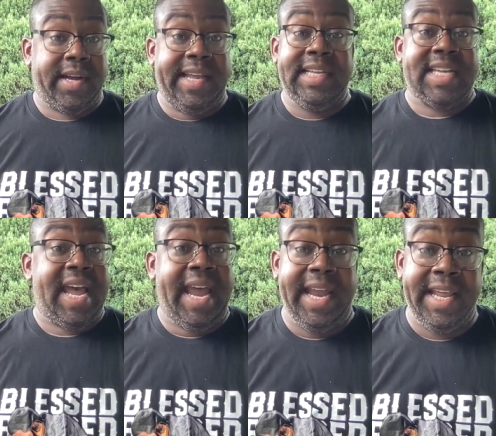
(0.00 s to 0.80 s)
he's
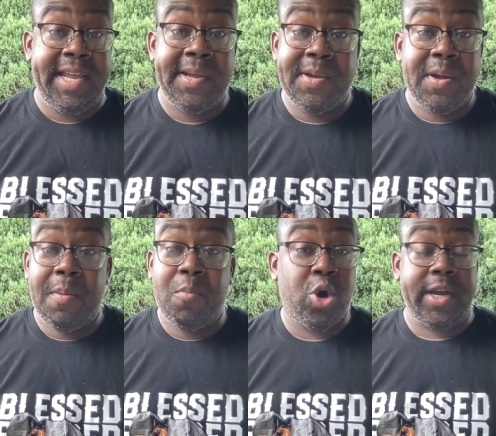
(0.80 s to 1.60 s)
hated
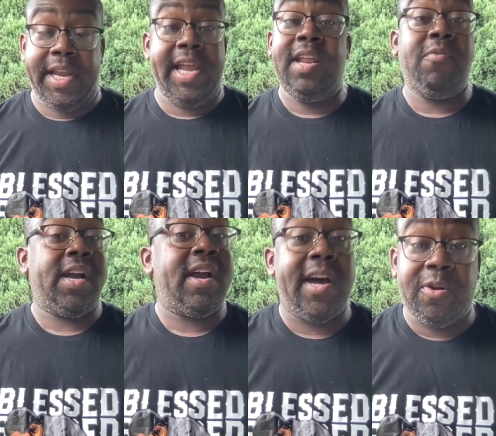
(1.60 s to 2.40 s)
more than
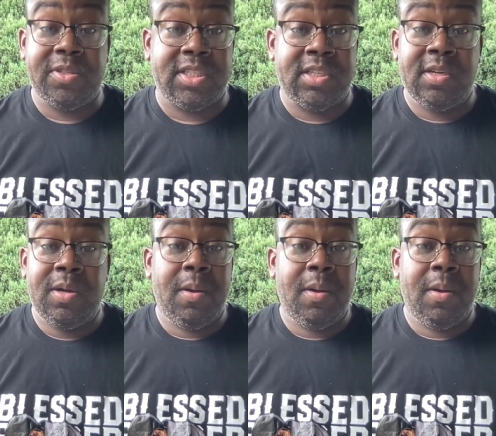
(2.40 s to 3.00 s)
anywhere else.